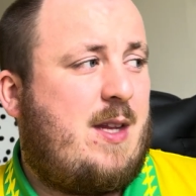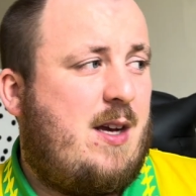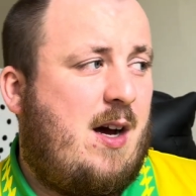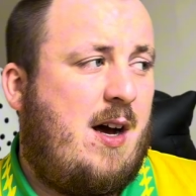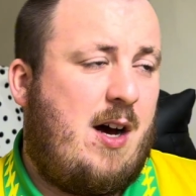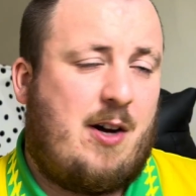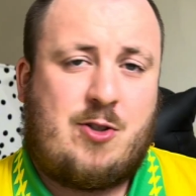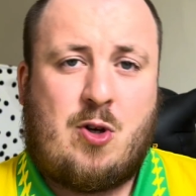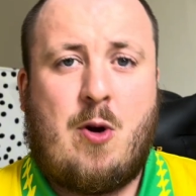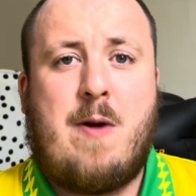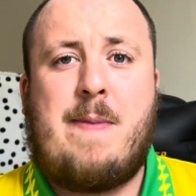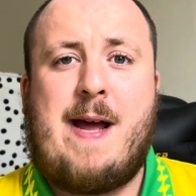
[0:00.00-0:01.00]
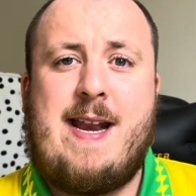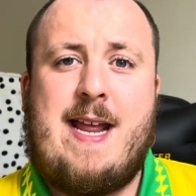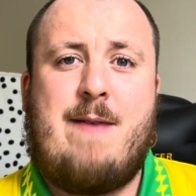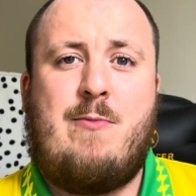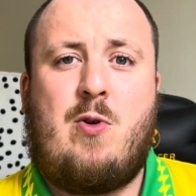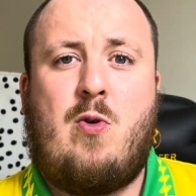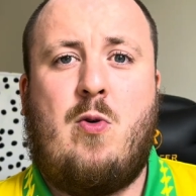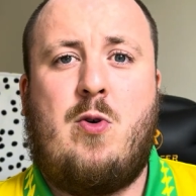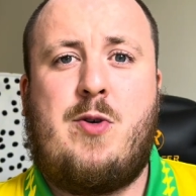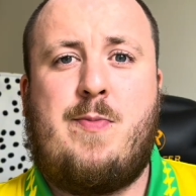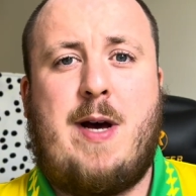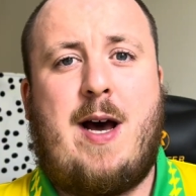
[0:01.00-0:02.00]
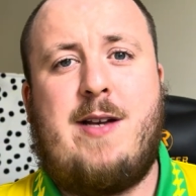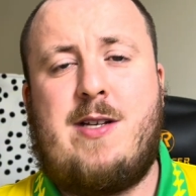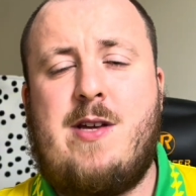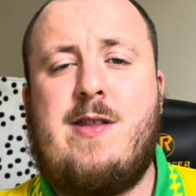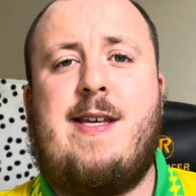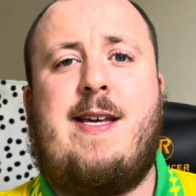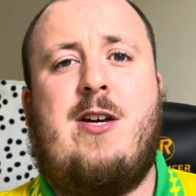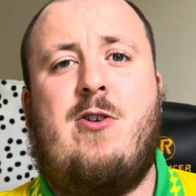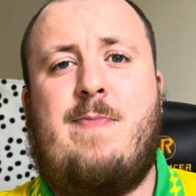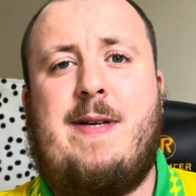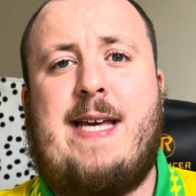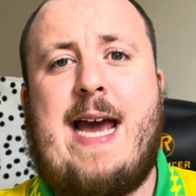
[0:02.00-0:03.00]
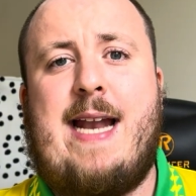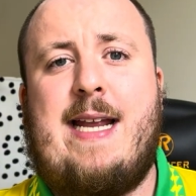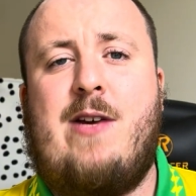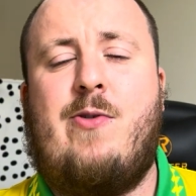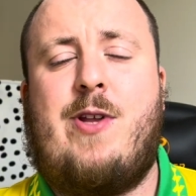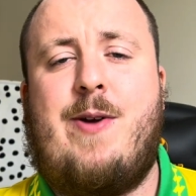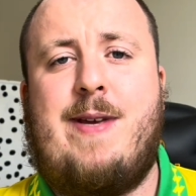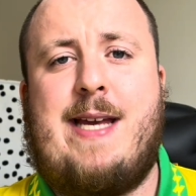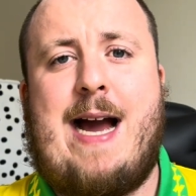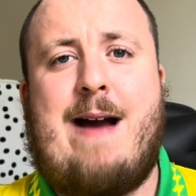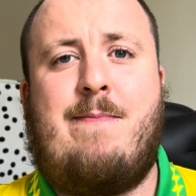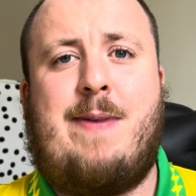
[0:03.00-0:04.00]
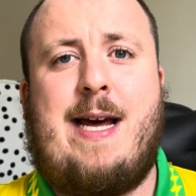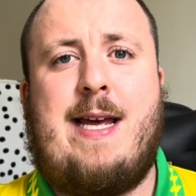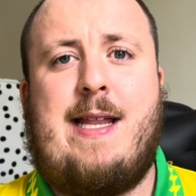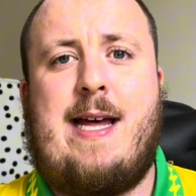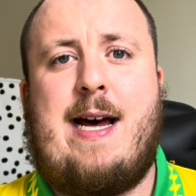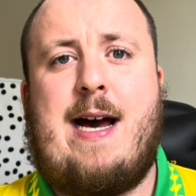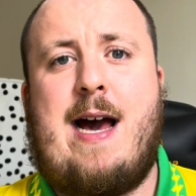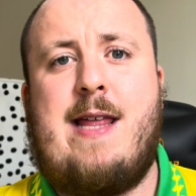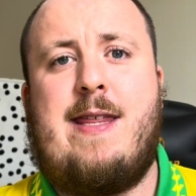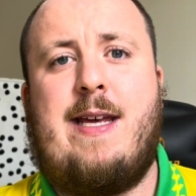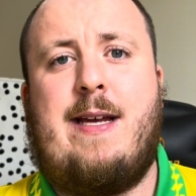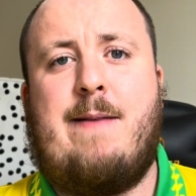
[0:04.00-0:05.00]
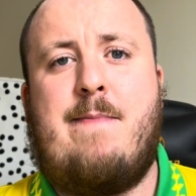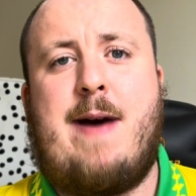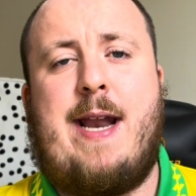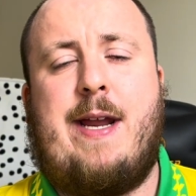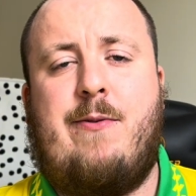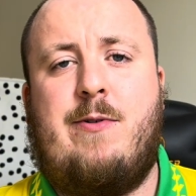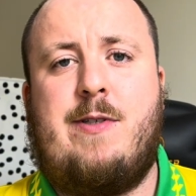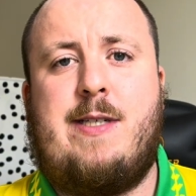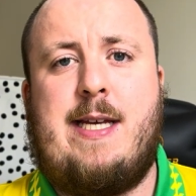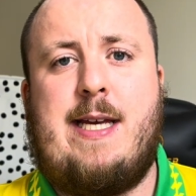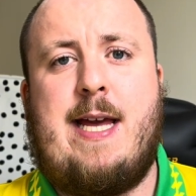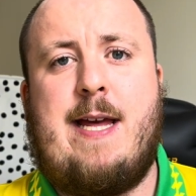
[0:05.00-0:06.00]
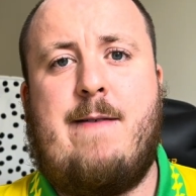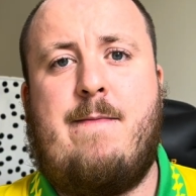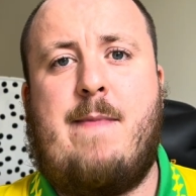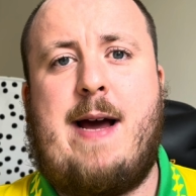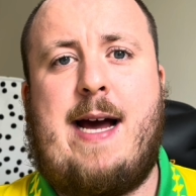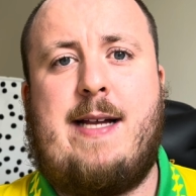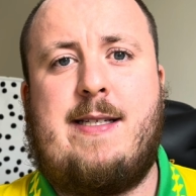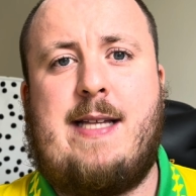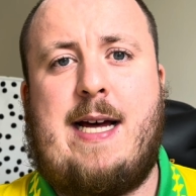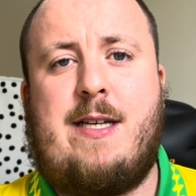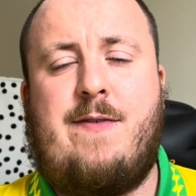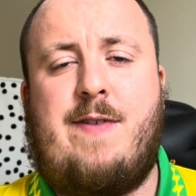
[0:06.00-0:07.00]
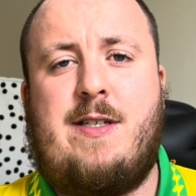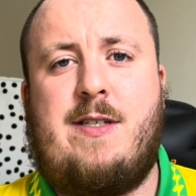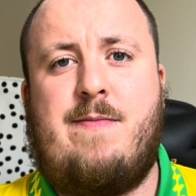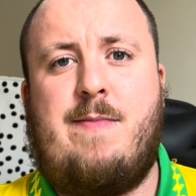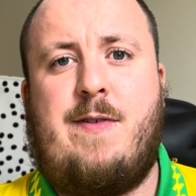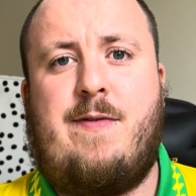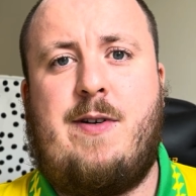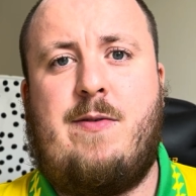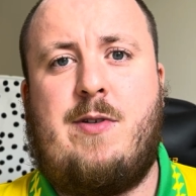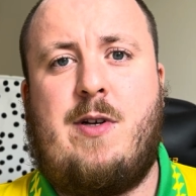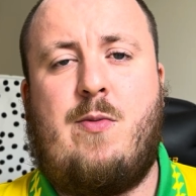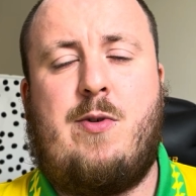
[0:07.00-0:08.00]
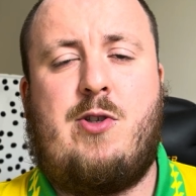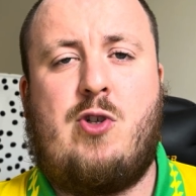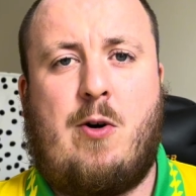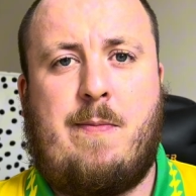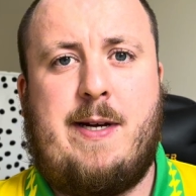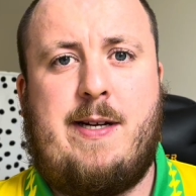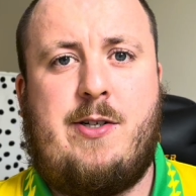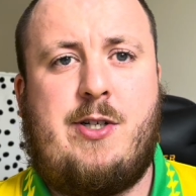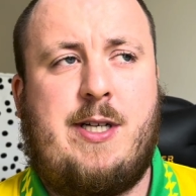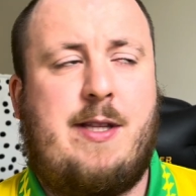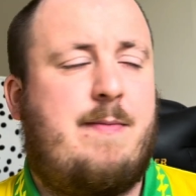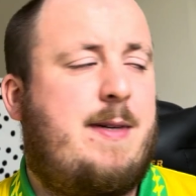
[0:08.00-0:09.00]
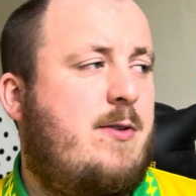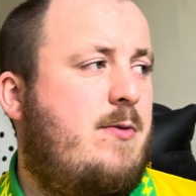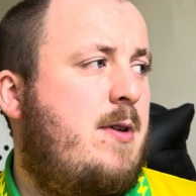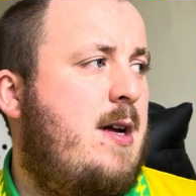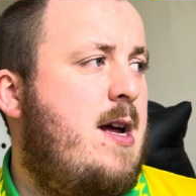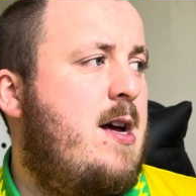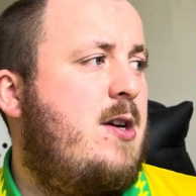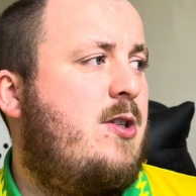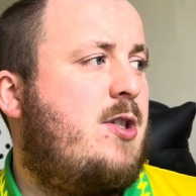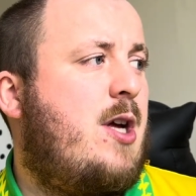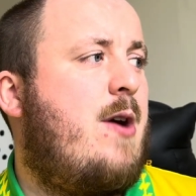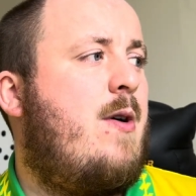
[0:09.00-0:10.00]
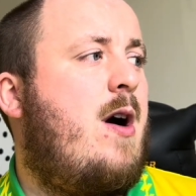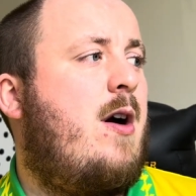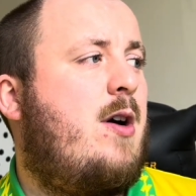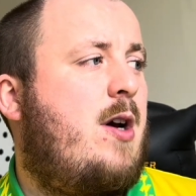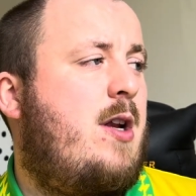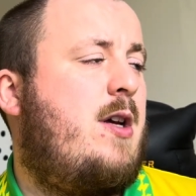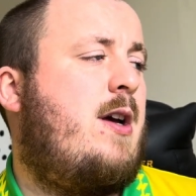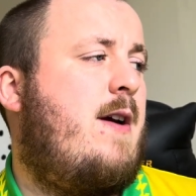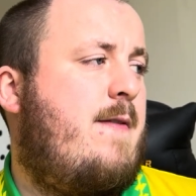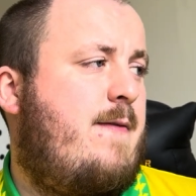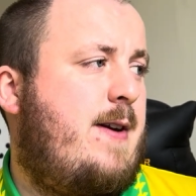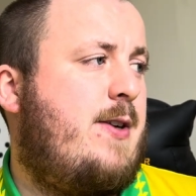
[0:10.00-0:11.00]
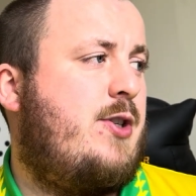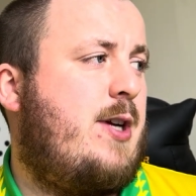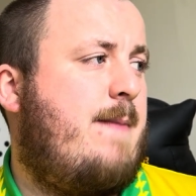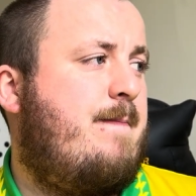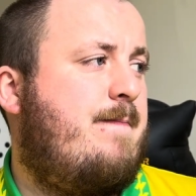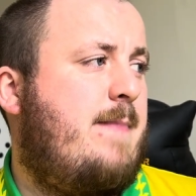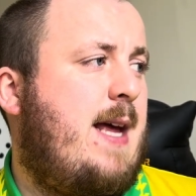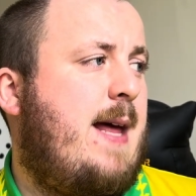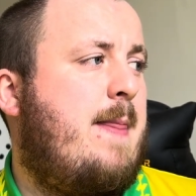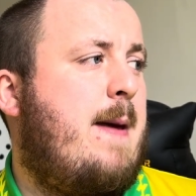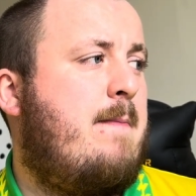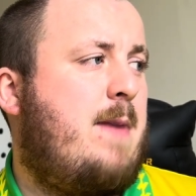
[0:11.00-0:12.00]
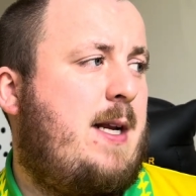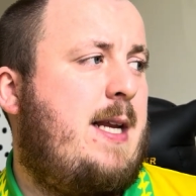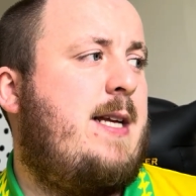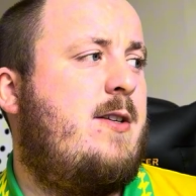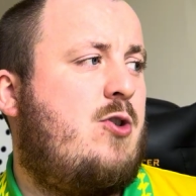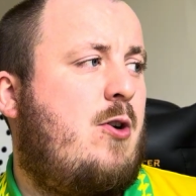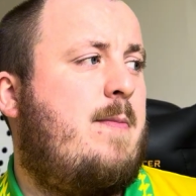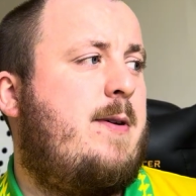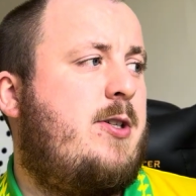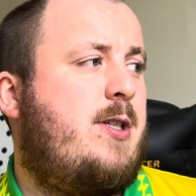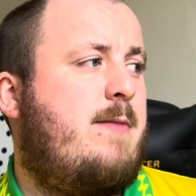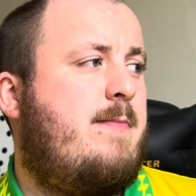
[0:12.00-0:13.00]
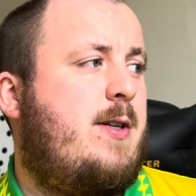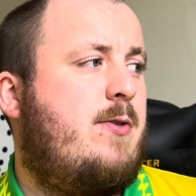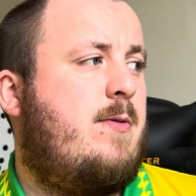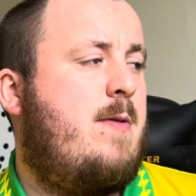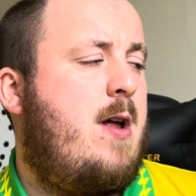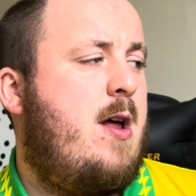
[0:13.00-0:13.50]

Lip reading: I was contemplating him or Cordoba. I don't think it would be Kenny, although he can play there. I think Manning will see him as that defensive midfielder with Topic in the middle. So I'm going to go Fisher, and then McLean, Topic in the middle,